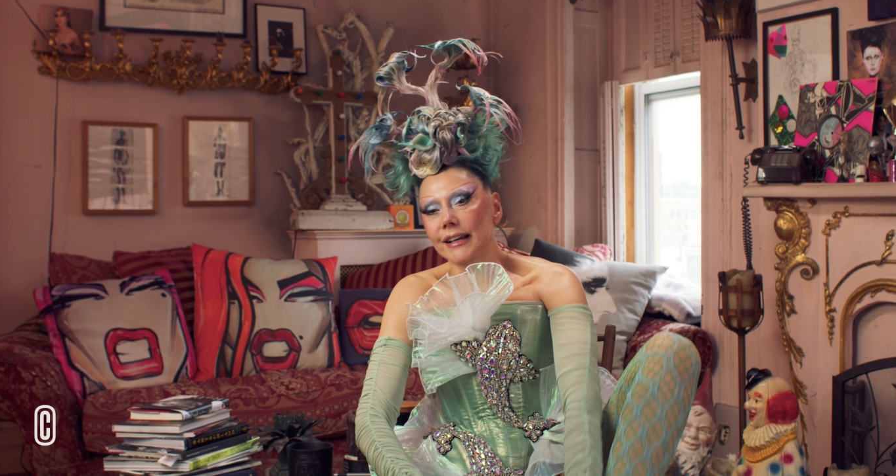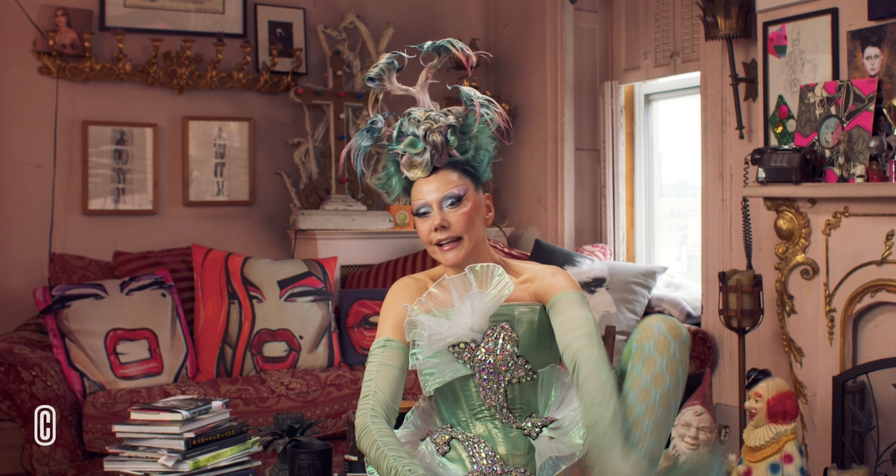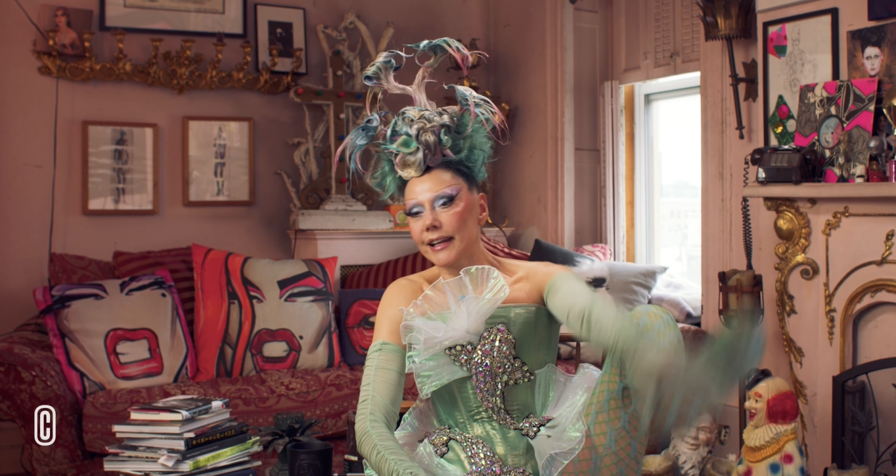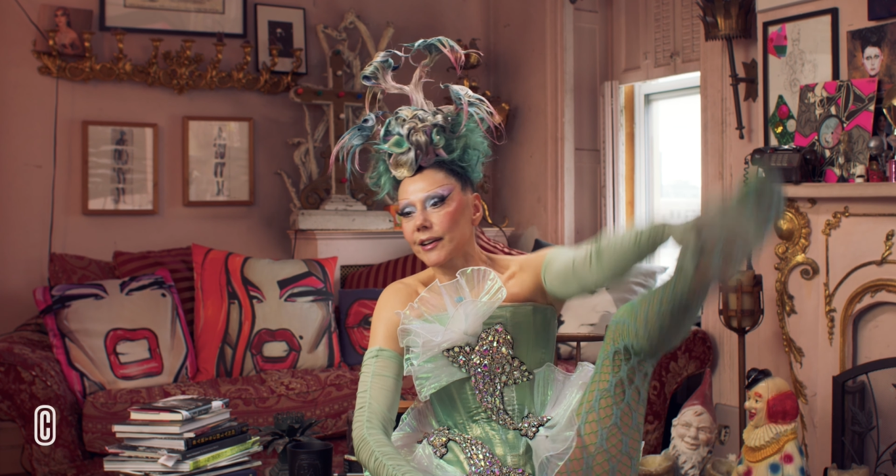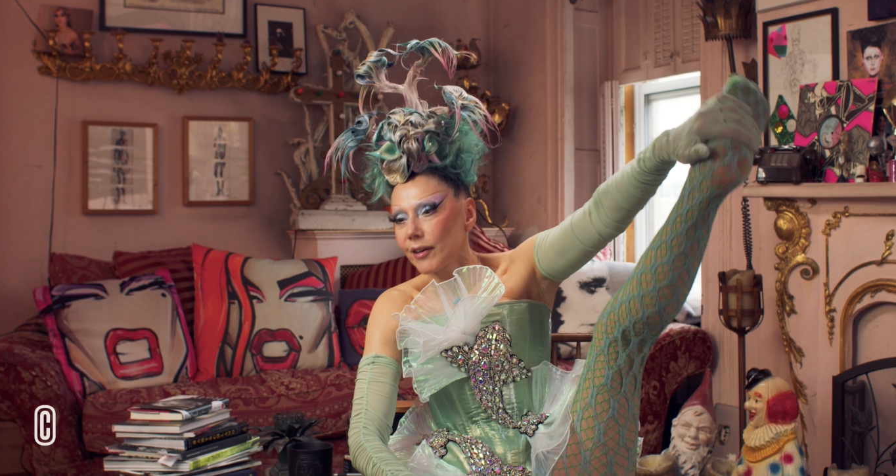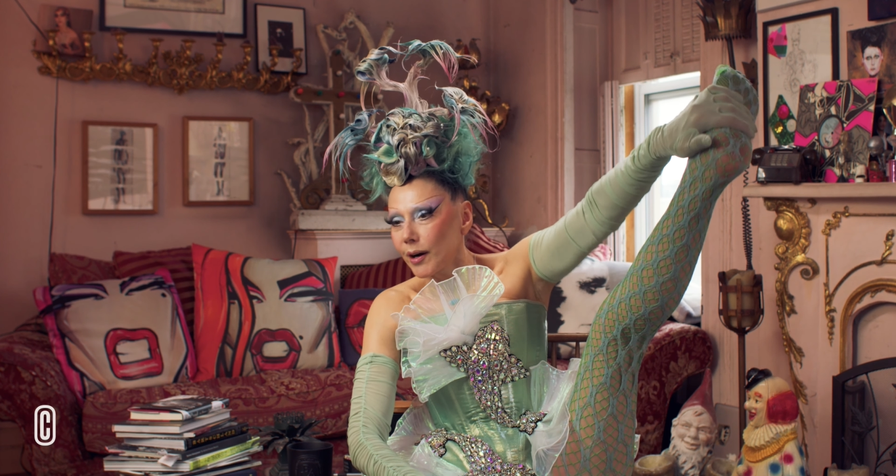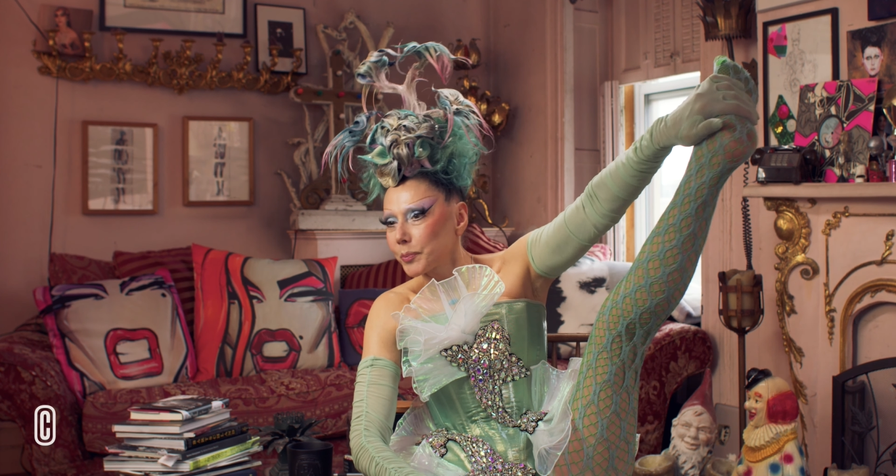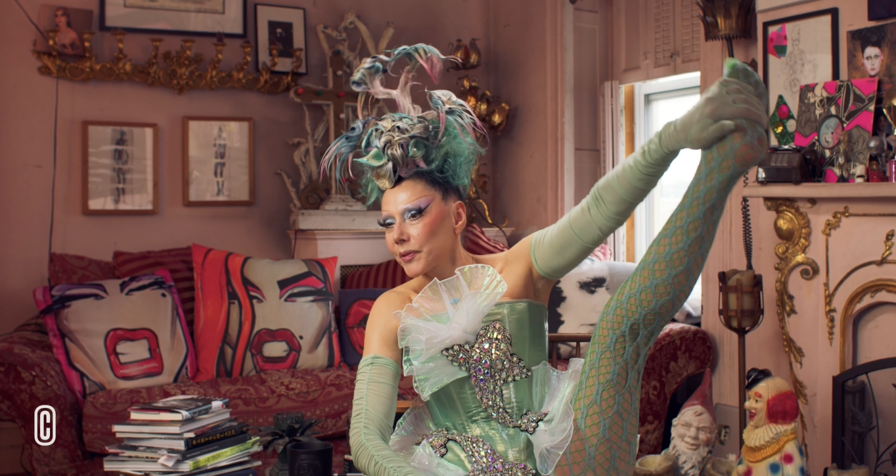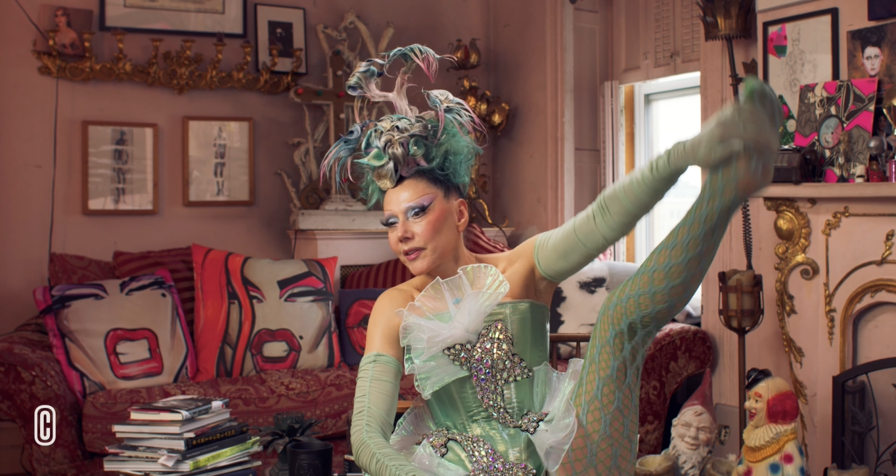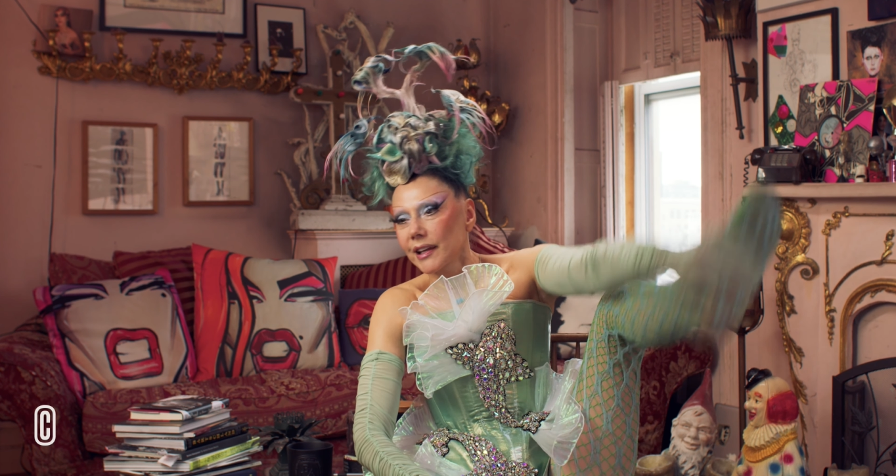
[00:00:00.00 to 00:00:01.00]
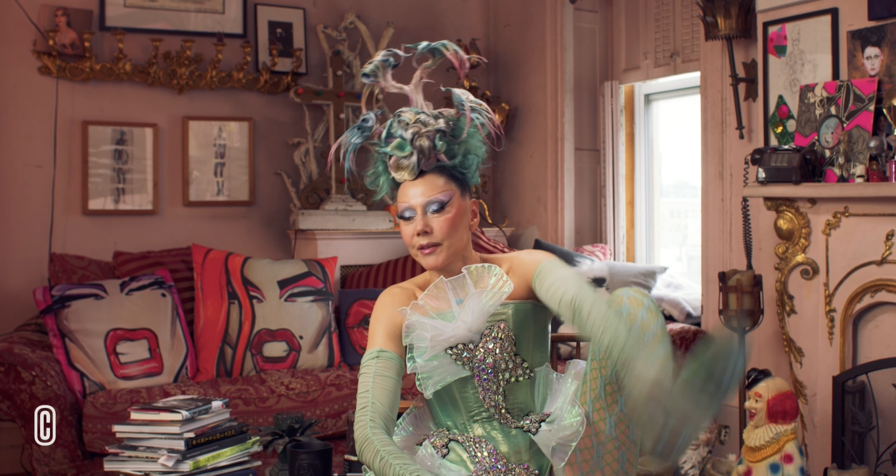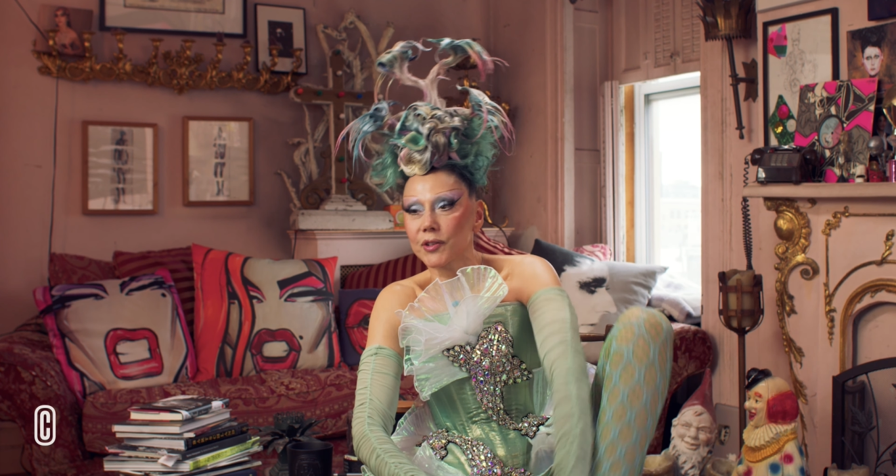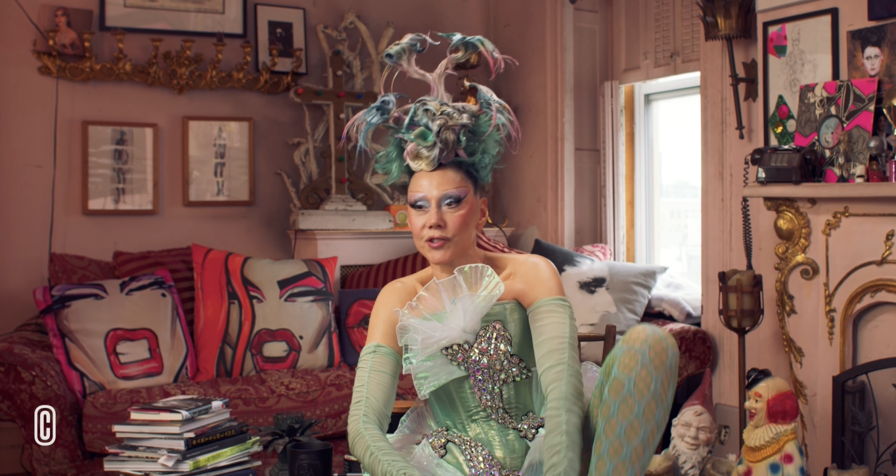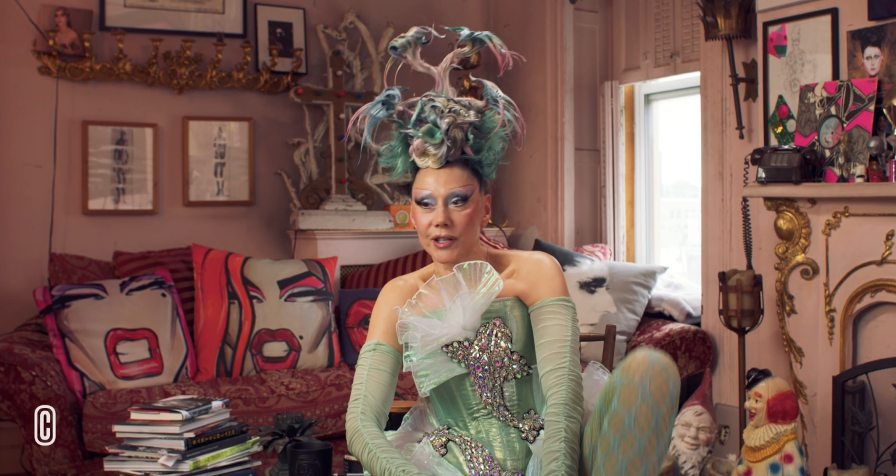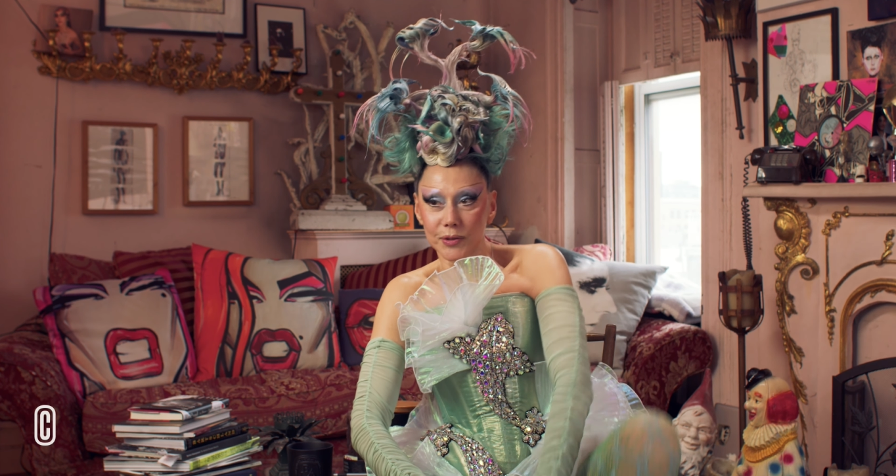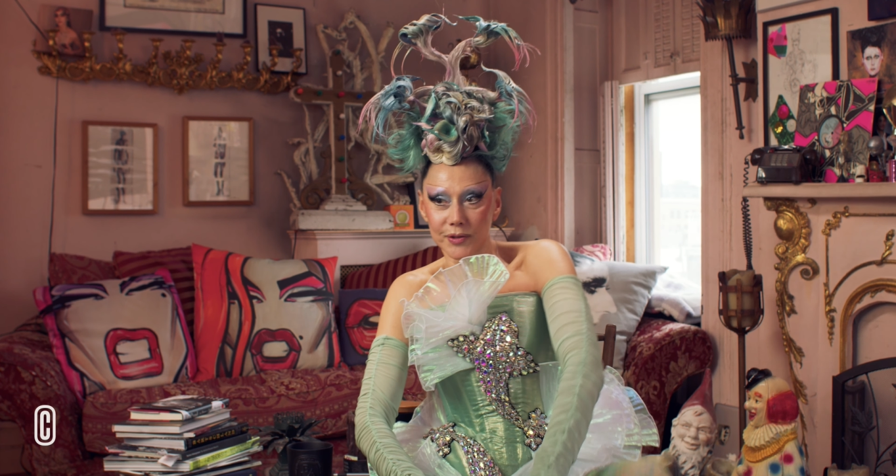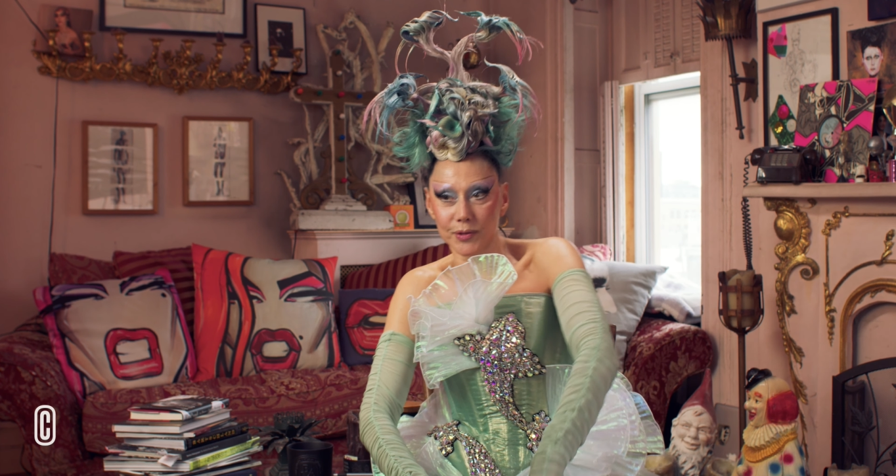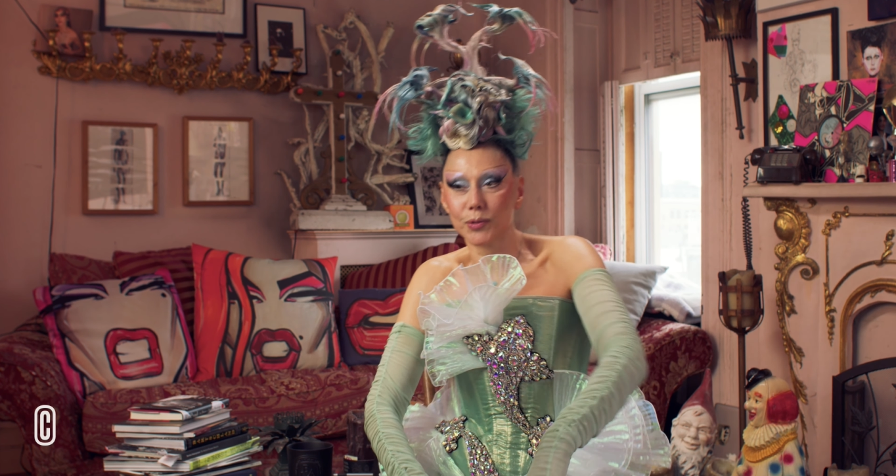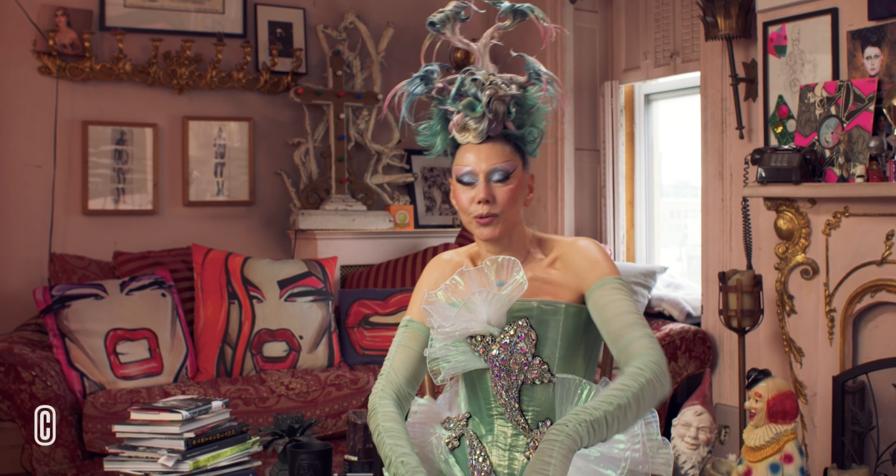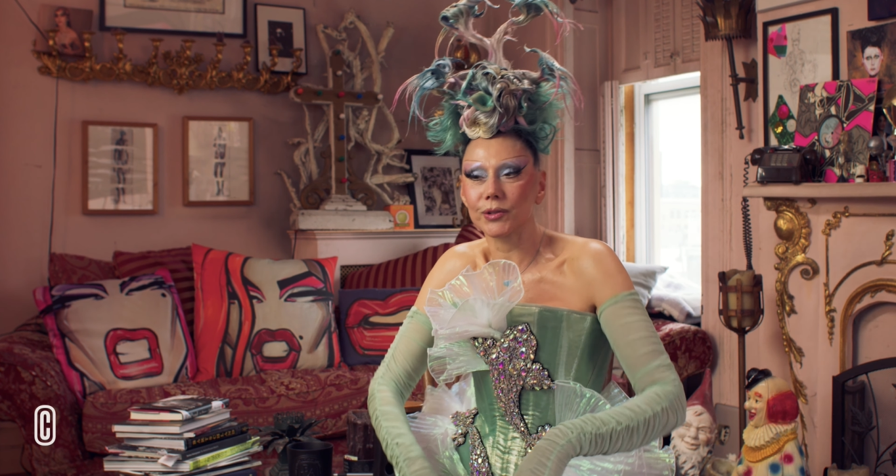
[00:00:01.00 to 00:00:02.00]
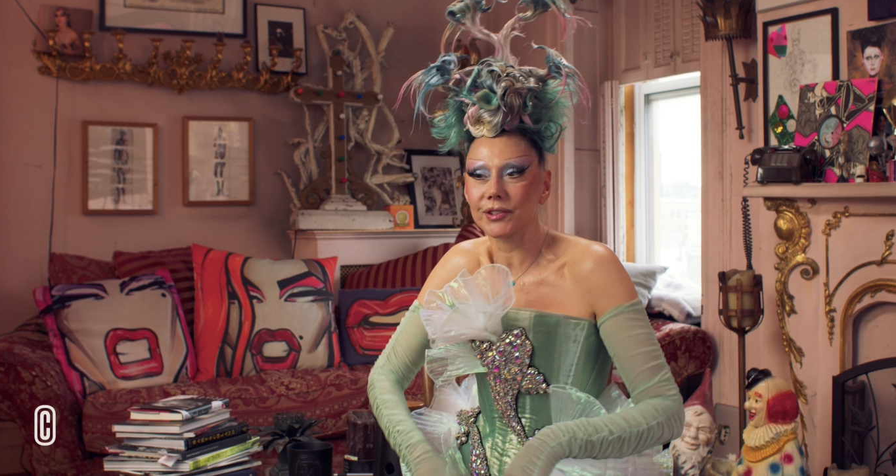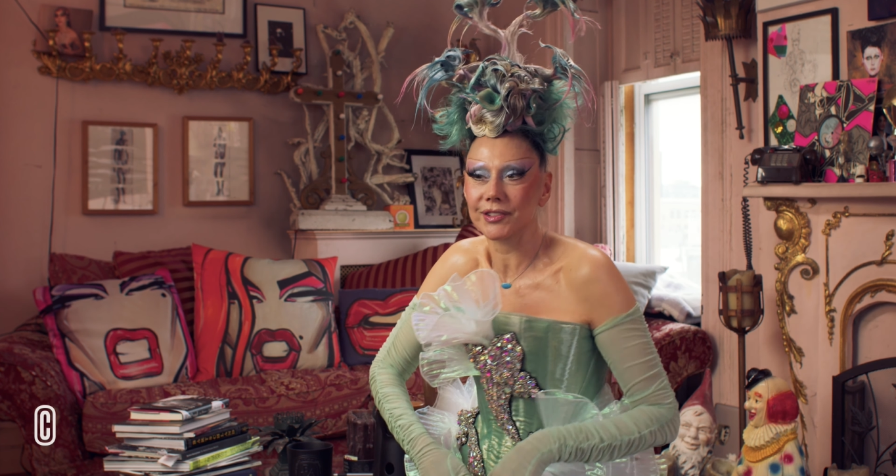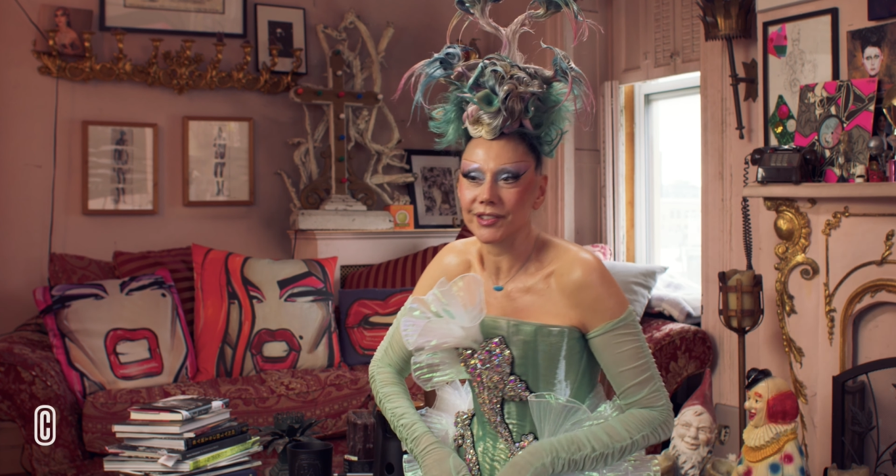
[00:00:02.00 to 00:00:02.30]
leg up thing, which I used to do all the